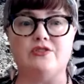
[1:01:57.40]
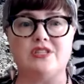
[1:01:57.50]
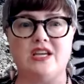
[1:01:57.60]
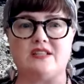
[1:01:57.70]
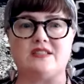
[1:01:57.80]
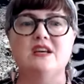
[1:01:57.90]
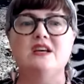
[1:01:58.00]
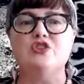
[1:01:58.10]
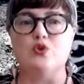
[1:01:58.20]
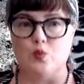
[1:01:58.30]
to really
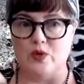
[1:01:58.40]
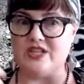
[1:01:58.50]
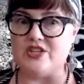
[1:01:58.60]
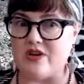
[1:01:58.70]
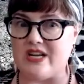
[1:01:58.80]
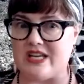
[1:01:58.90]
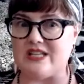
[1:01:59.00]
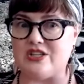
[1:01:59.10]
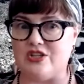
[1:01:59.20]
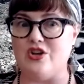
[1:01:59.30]
try to get to
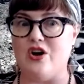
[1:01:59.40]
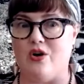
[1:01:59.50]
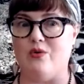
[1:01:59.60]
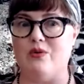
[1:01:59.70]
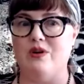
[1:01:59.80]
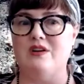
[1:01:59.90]
know what